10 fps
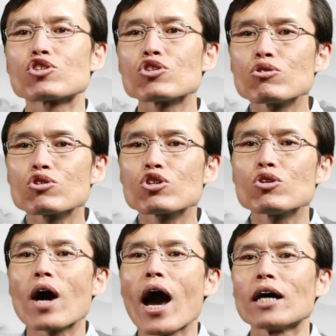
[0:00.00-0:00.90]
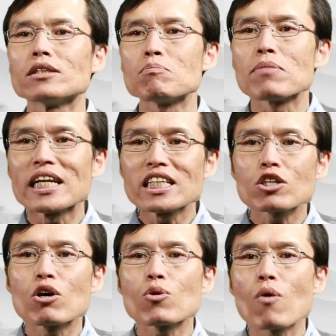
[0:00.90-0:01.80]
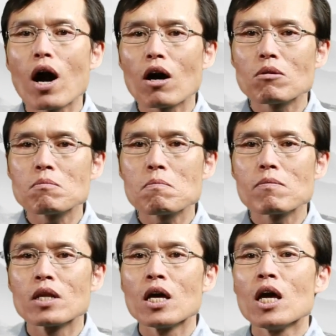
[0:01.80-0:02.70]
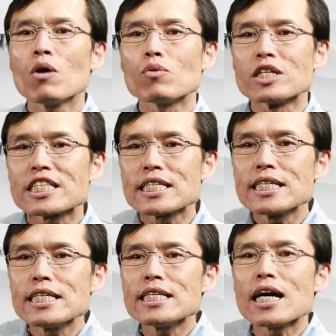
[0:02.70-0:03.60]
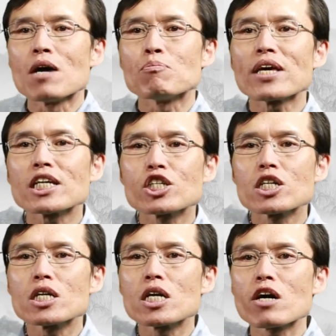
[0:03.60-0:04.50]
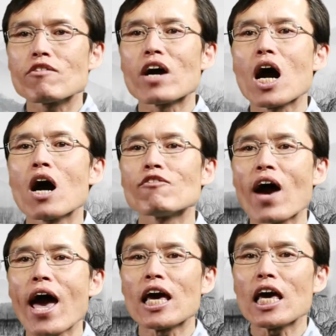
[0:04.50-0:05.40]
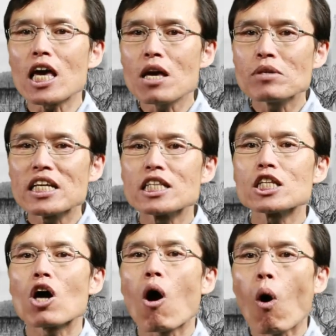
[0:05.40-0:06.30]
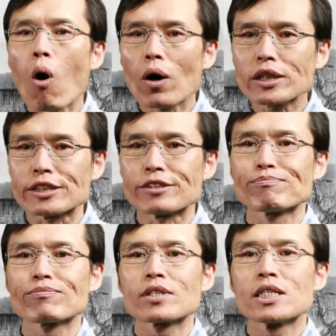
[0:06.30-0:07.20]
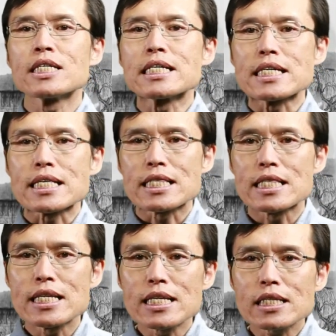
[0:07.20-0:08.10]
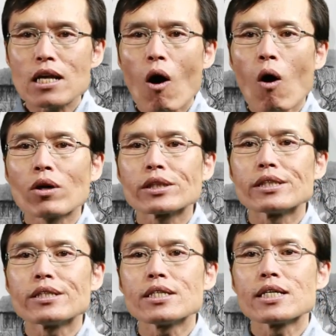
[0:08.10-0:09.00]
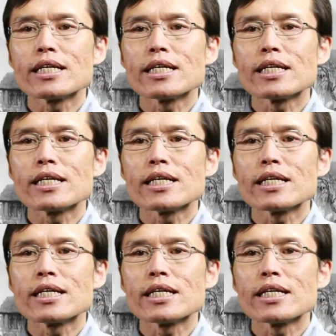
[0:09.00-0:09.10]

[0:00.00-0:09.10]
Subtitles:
social and political realm, we see a picture of an immanent order. This order